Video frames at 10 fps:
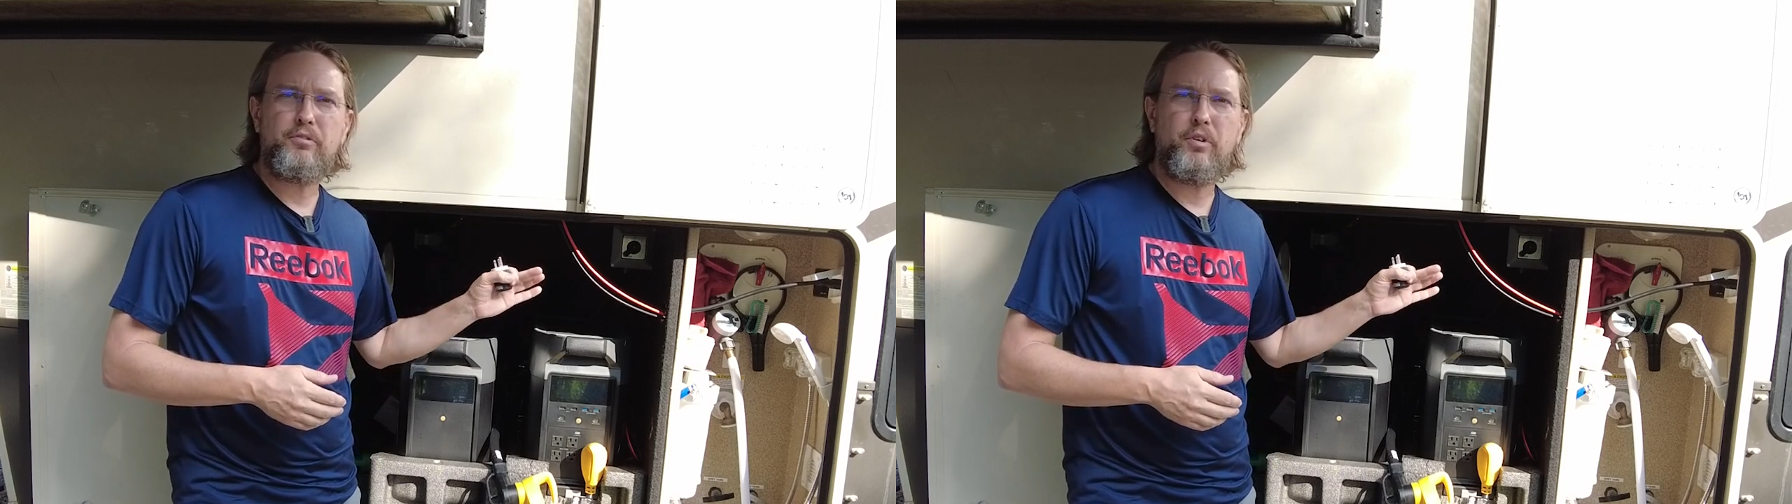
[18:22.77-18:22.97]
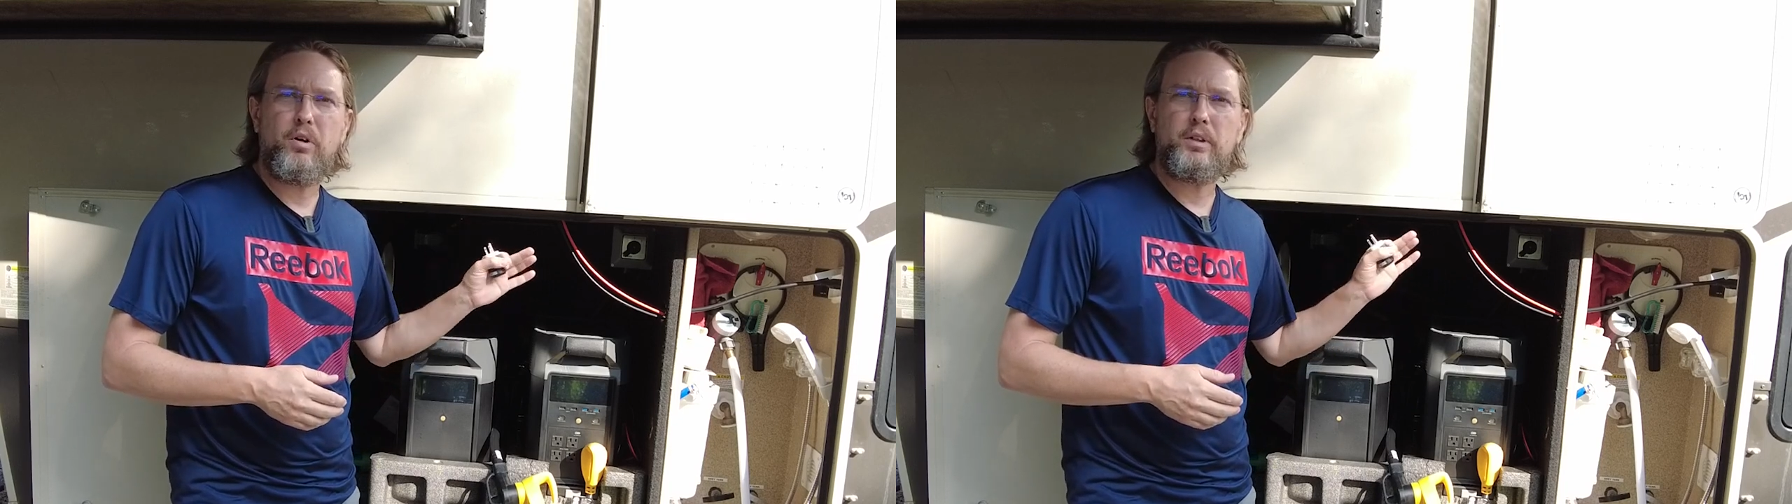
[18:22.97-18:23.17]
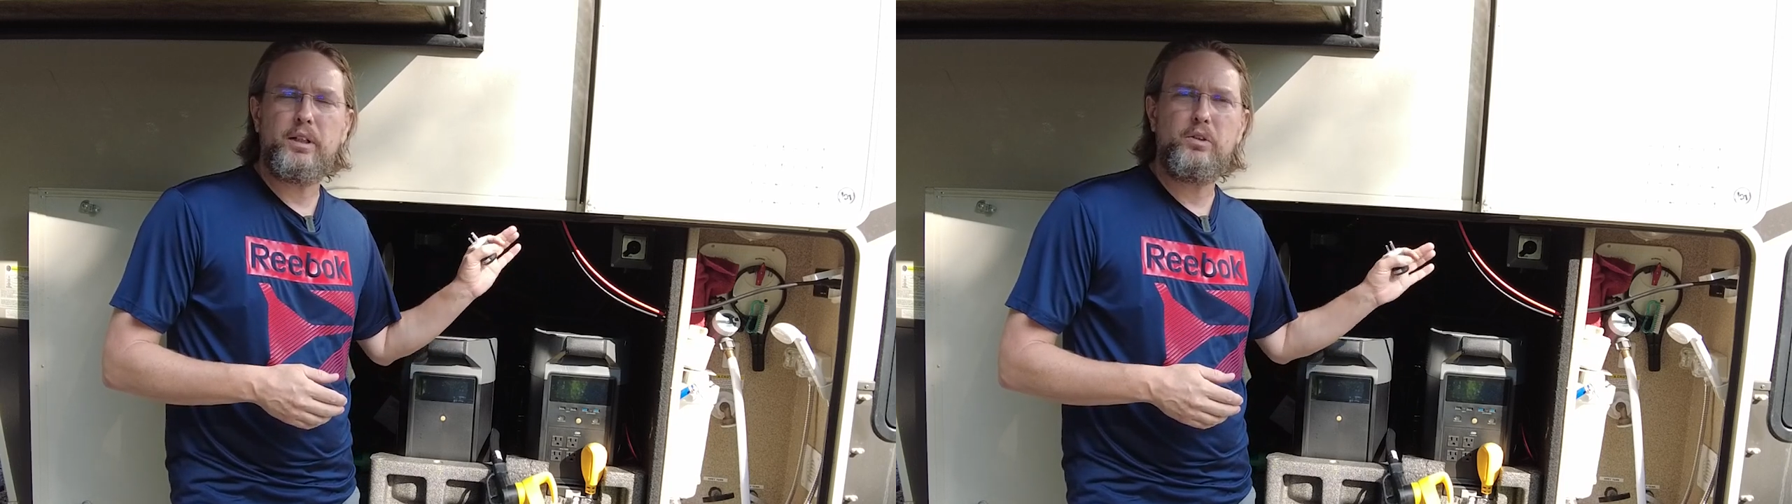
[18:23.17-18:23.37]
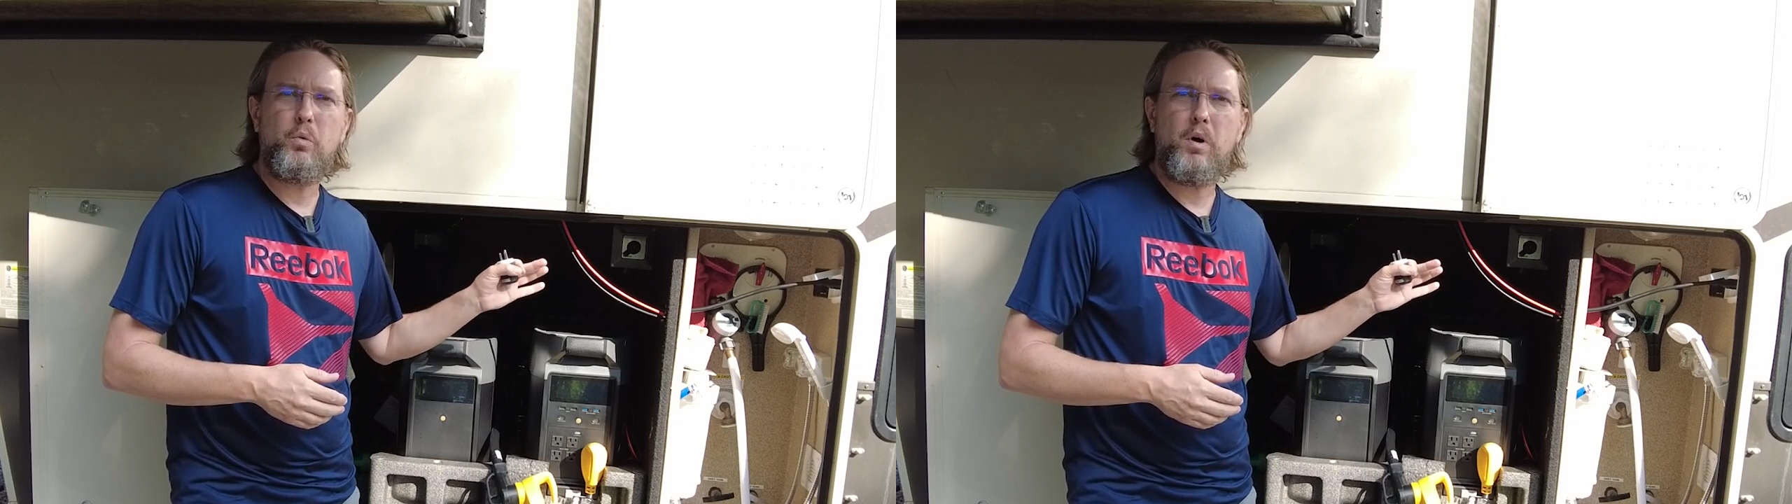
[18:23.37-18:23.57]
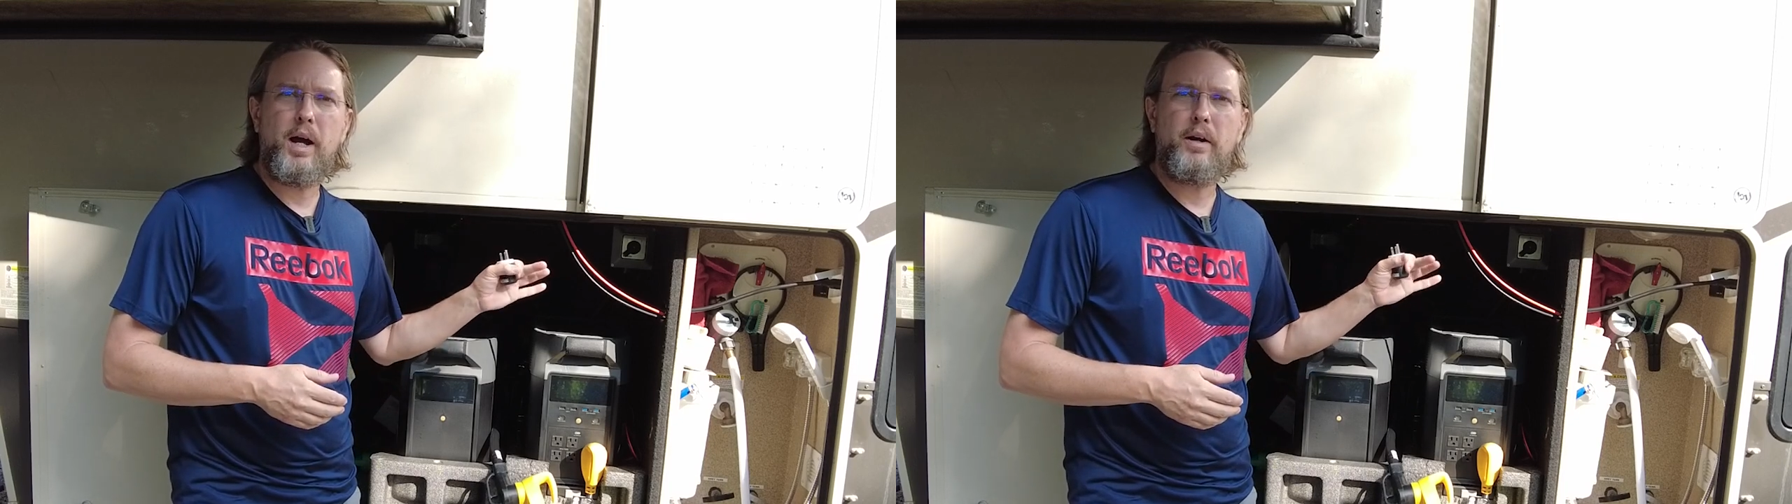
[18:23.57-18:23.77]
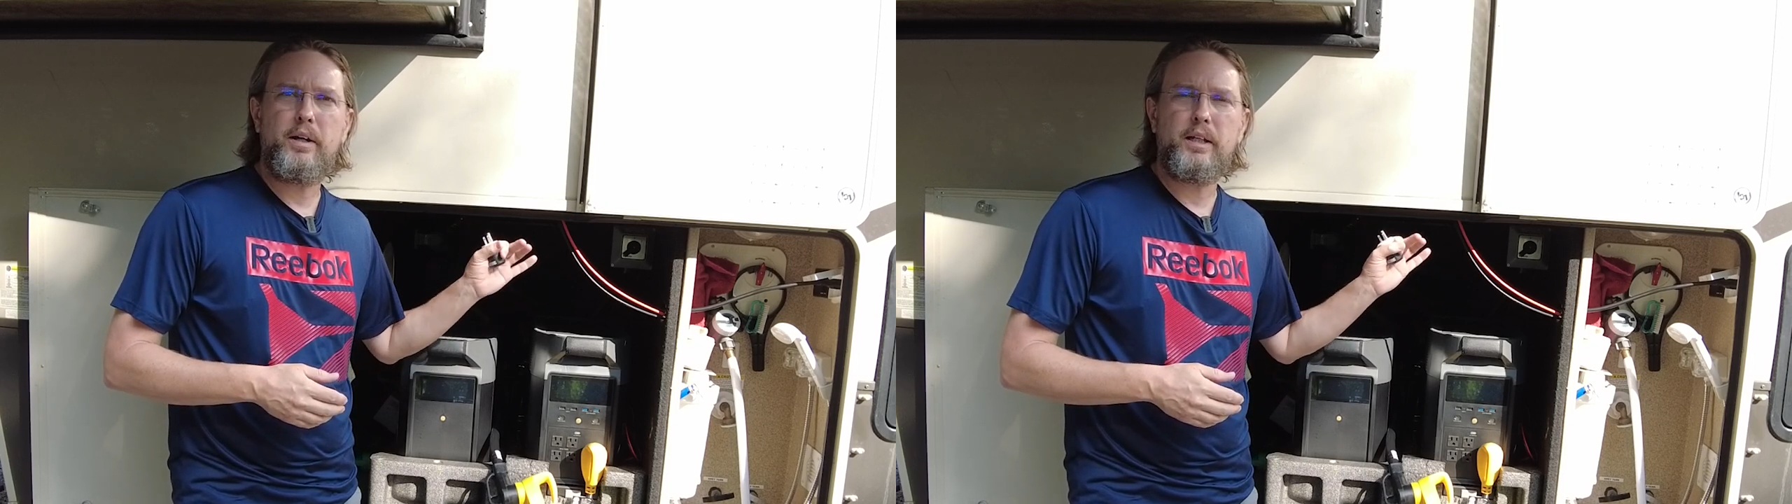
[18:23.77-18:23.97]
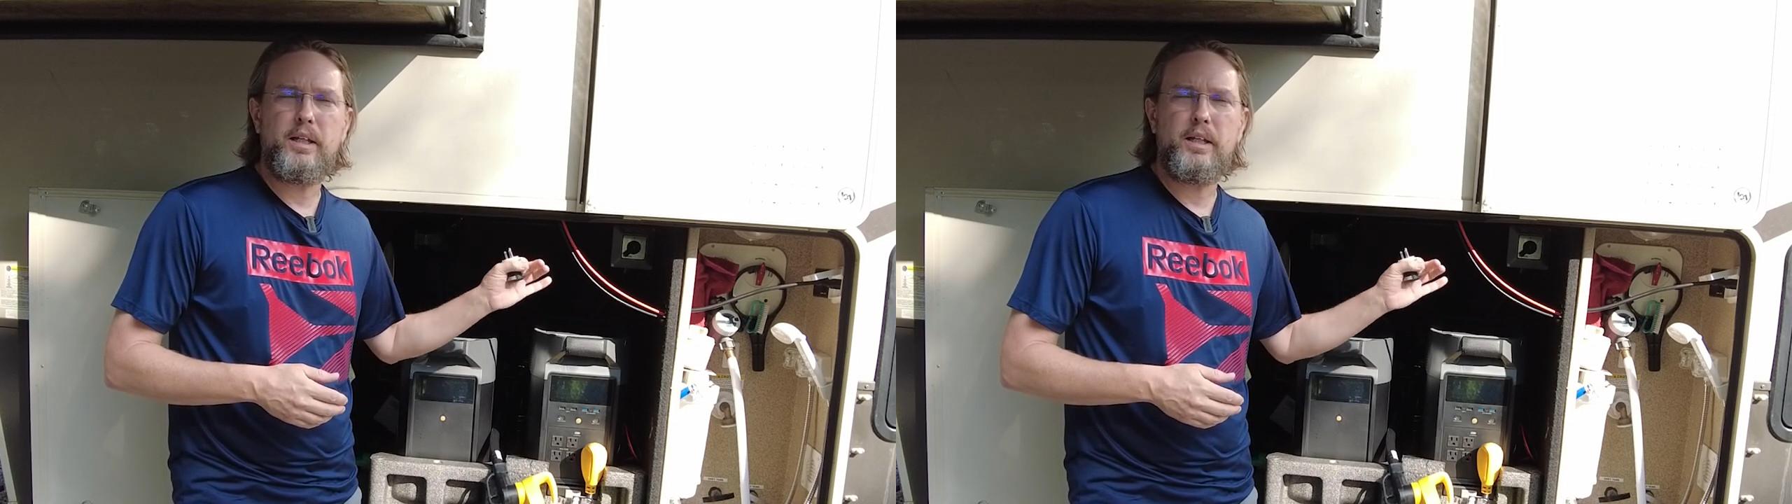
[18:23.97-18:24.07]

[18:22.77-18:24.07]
fault in the wiring